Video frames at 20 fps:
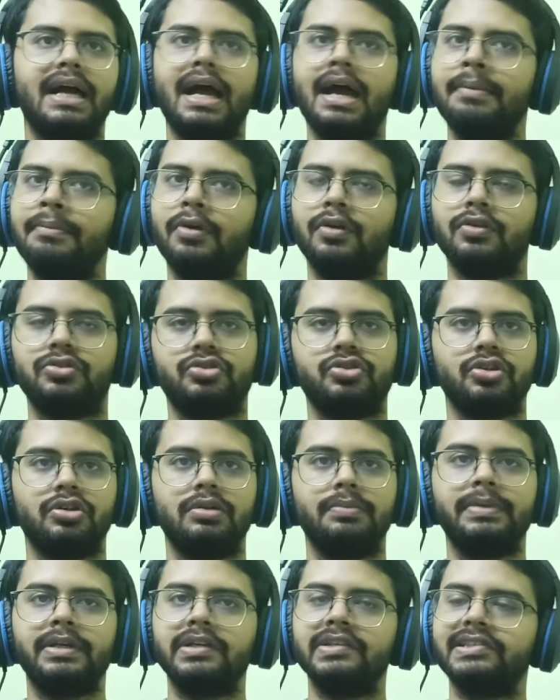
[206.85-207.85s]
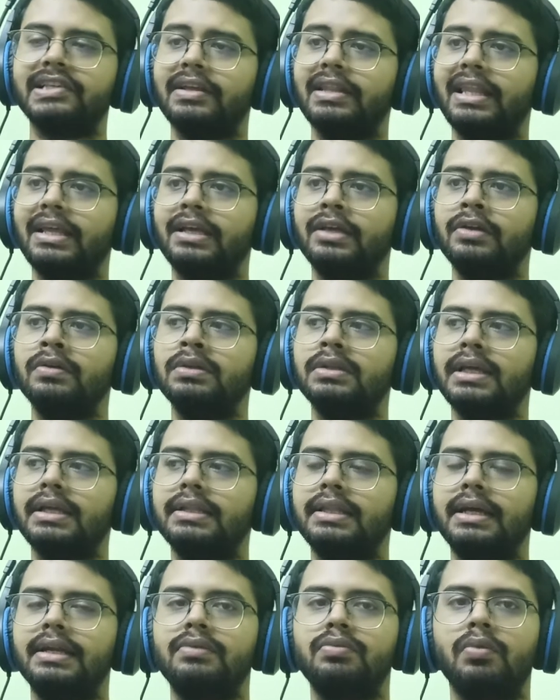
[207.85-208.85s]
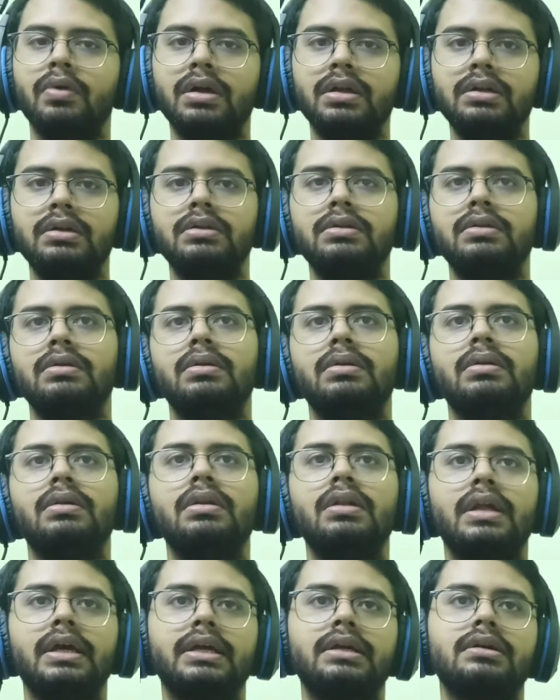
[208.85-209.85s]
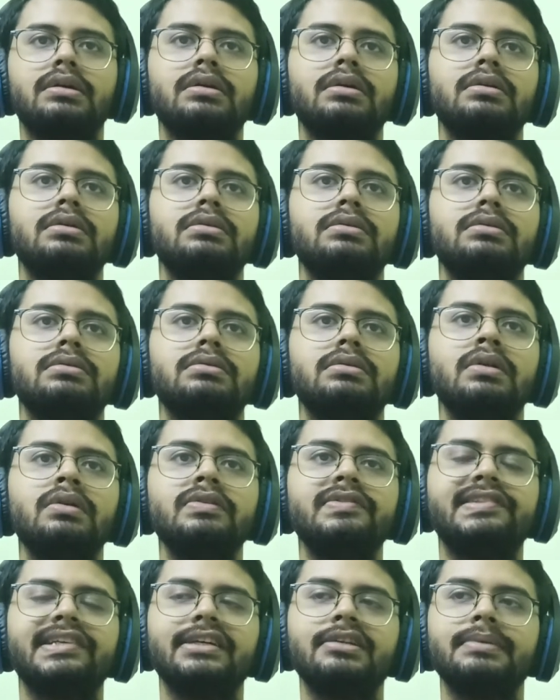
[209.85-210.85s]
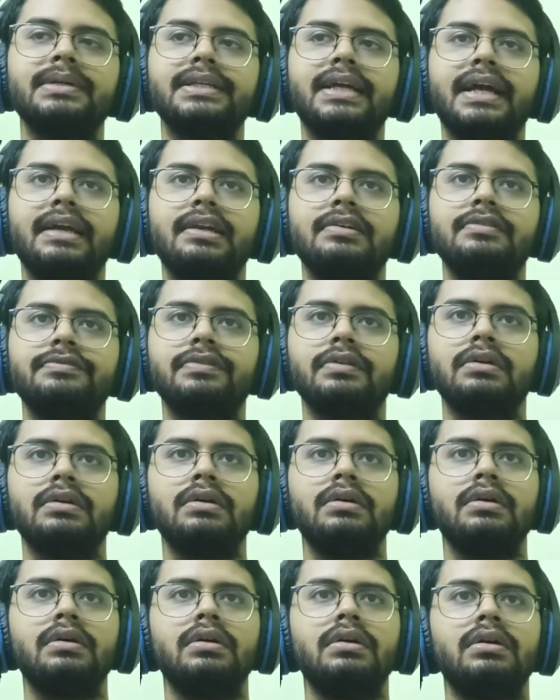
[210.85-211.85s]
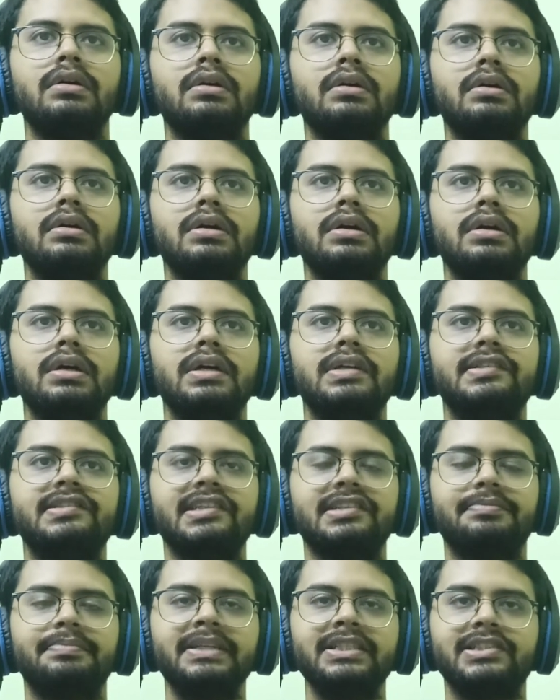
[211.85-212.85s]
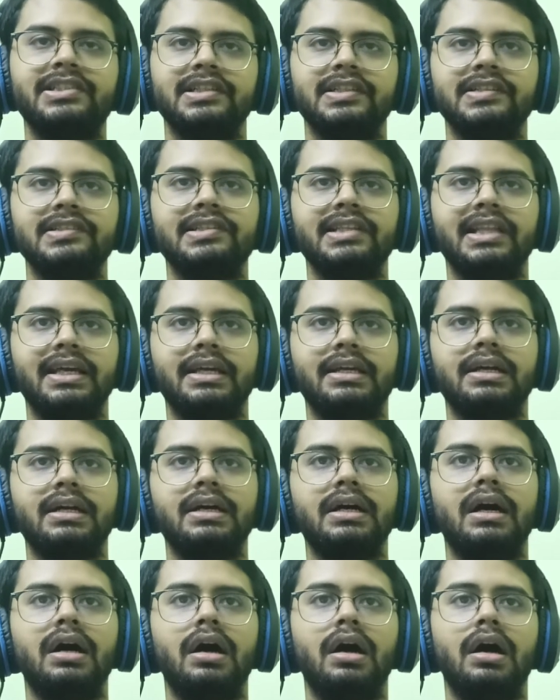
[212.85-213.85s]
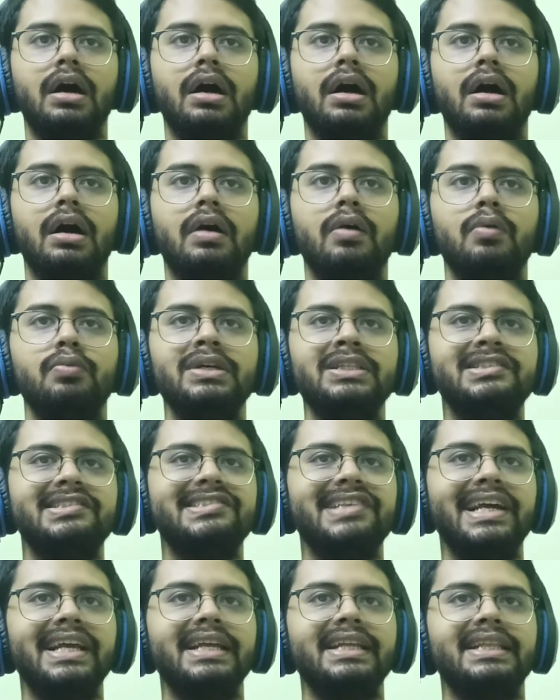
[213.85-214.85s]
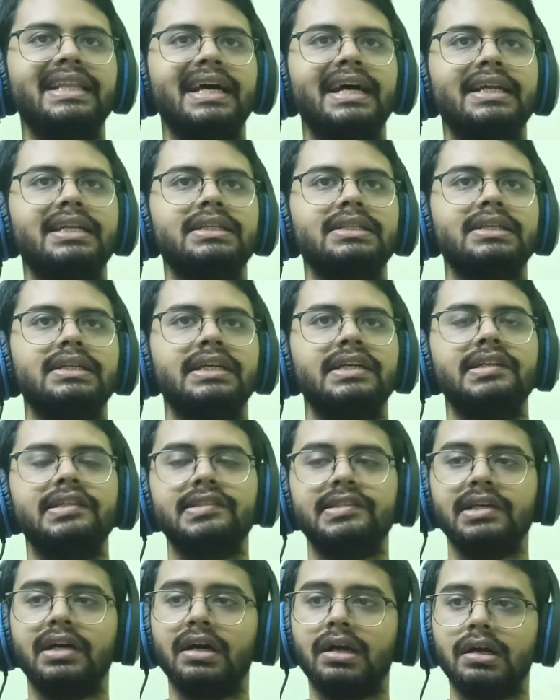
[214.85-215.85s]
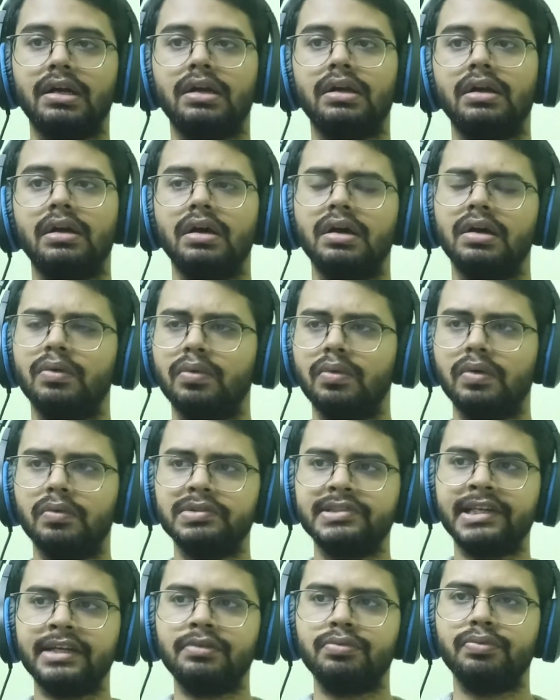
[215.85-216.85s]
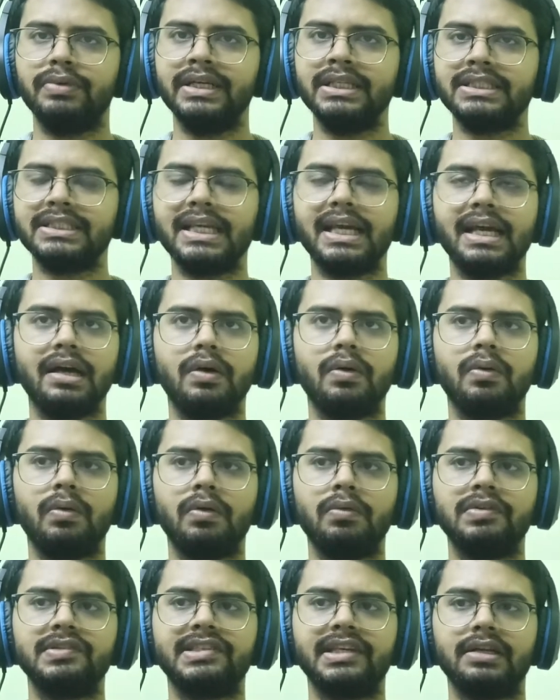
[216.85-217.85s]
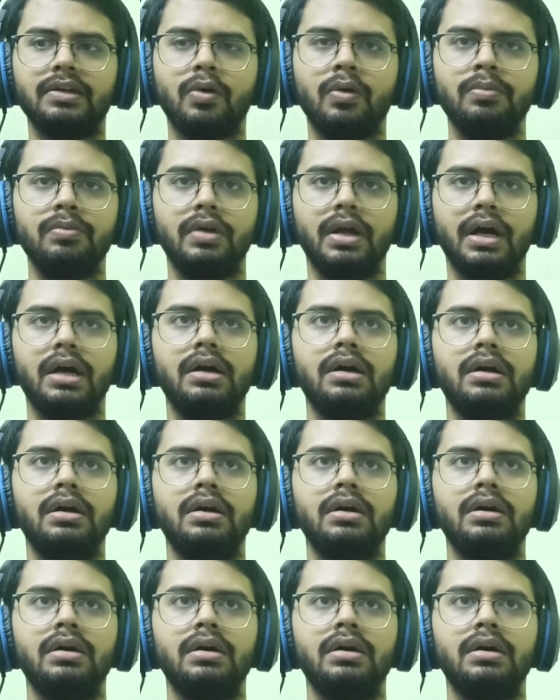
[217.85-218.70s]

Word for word: I'm not sure, because that one statement kind of is suspicious, Witch saying that her was that Witch, yeah, or was that Homura?